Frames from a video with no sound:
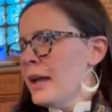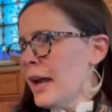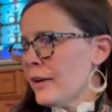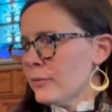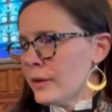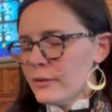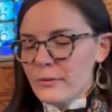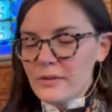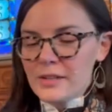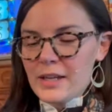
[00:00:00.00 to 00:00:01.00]
Halfway
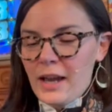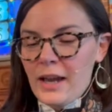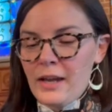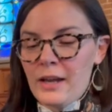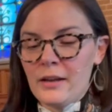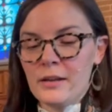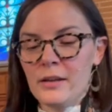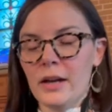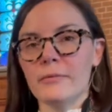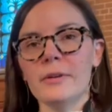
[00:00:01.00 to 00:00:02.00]
through the day,
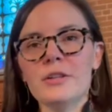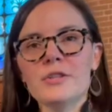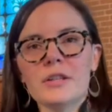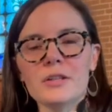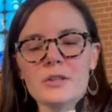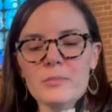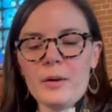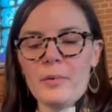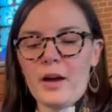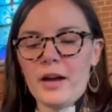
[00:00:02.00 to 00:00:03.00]
I reached into
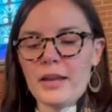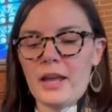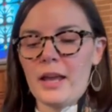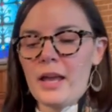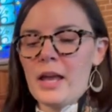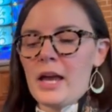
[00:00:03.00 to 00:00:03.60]
my pocket